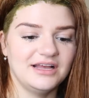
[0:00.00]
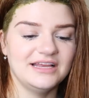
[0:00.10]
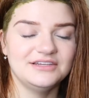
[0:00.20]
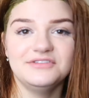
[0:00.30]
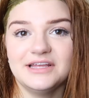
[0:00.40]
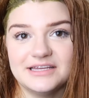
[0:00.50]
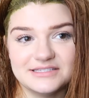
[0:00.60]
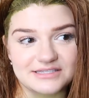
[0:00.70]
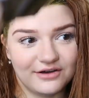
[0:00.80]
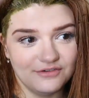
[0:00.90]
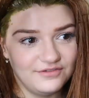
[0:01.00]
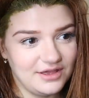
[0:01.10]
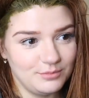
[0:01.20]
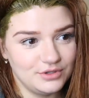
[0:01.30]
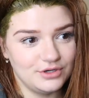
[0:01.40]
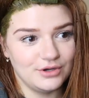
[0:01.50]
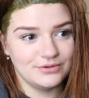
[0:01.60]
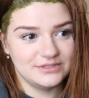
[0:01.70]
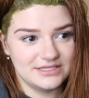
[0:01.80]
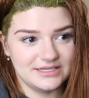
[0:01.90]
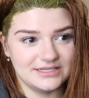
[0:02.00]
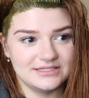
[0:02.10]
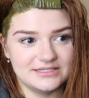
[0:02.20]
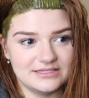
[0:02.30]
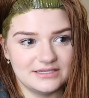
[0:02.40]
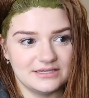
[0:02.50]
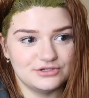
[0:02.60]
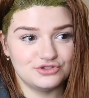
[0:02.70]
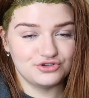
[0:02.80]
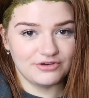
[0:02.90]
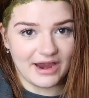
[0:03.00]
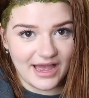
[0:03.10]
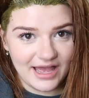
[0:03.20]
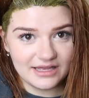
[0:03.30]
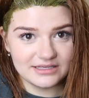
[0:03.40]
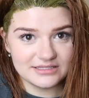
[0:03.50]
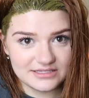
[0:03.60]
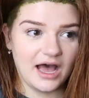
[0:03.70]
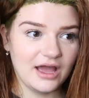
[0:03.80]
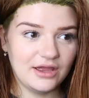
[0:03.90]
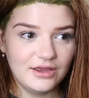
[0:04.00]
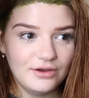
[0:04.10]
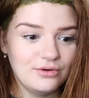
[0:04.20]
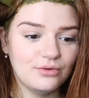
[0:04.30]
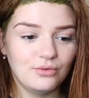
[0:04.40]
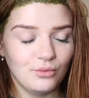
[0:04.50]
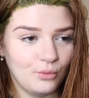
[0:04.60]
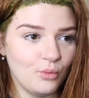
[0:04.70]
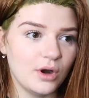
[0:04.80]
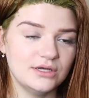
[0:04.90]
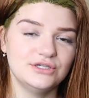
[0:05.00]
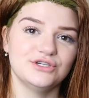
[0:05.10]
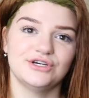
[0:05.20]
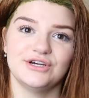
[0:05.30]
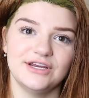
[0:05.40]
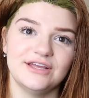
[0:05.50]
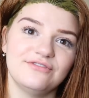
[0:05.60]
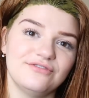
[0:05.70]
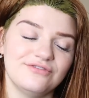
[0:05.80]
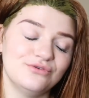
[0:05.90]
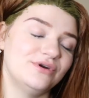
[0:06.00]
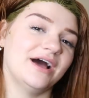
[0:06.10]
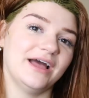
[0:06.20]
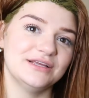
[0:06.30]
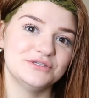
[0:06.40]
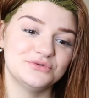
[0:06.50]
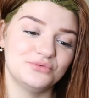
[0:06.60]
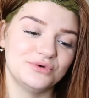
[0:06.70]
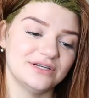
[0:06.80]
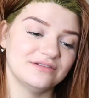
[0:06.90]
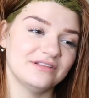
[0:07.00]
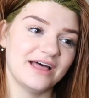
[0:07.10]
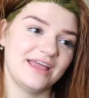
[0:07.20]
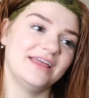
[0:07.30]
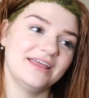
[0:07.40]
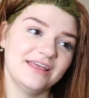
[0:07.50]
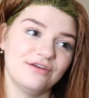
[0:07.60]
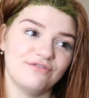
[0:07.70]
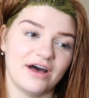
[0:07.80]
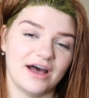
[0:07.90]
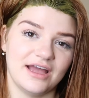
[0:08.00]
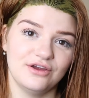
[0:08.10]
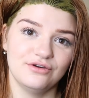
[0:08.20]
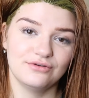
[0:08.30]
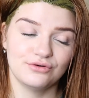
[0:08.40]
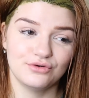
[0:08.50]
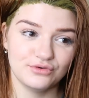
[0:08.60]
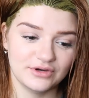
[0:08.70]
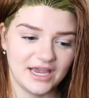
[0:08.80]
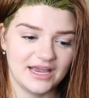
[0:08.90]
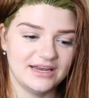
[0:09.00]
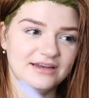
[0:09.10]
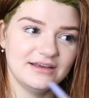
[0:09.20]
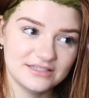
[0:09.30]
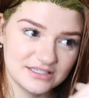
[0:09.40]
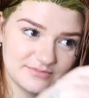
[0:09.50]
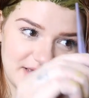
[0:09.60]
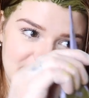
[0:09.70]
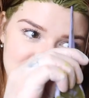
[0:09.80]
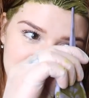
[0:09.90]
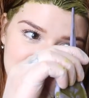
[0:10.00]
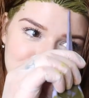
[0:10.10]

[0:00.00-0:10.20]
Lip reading: kind of like self-hypnosis tracks. I wonder if you guys would like if I created a space